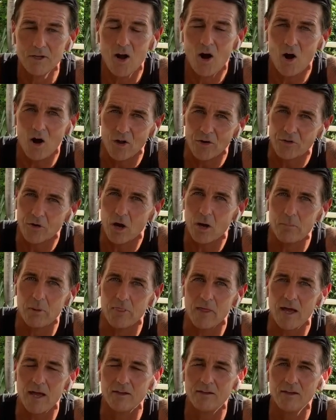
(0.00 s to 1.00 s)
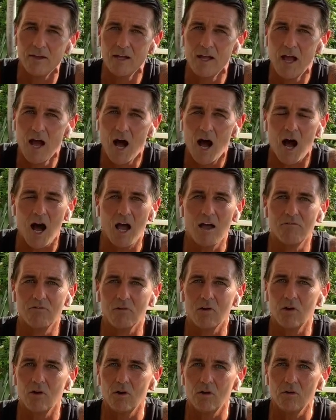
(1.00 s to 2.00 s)
On top of that, I've
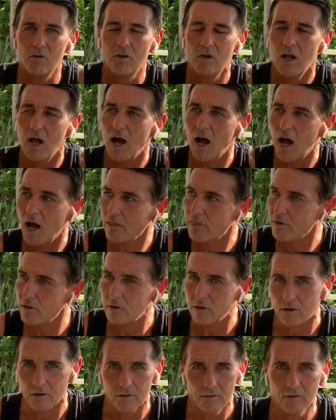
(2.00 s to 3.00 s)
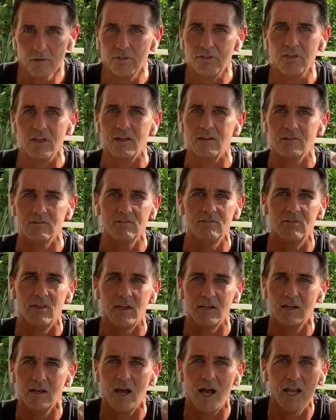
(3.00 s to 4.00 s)
learned other things
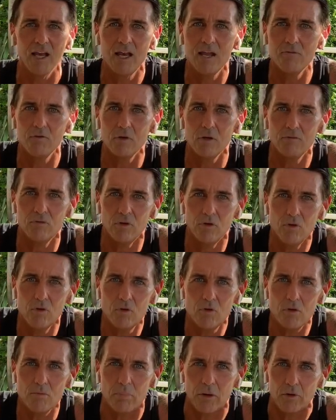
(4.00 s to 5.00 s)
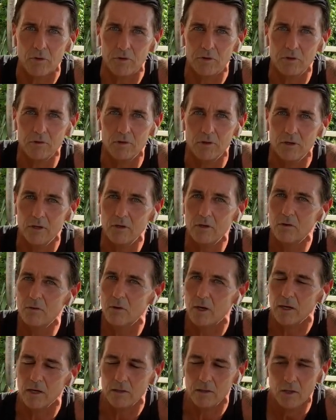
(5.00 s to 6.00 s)
that I never even knew about.
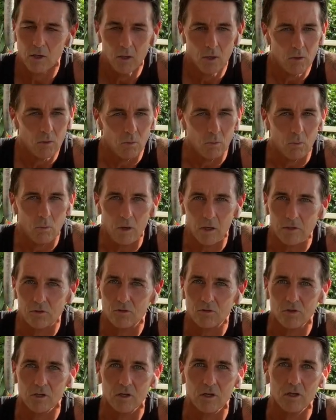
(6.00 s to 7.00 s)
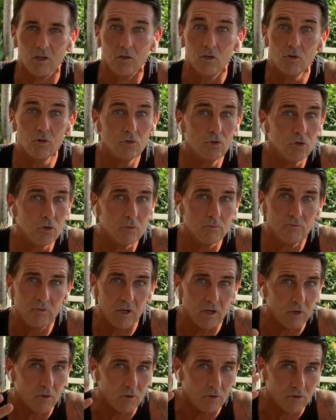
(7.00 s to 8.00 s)
I watch YouTube
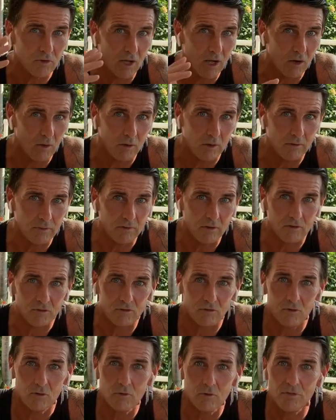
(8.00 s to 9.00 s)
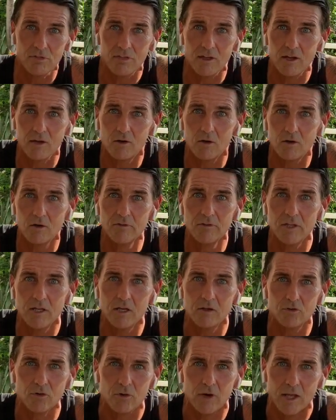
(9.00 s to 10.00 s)
videos now on this new thing called the
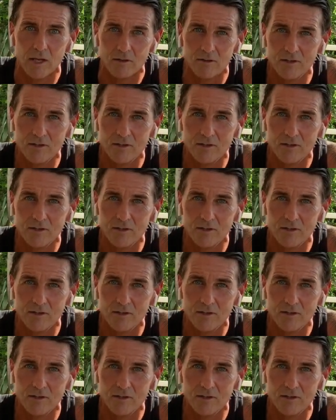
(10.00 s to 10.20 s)
internet,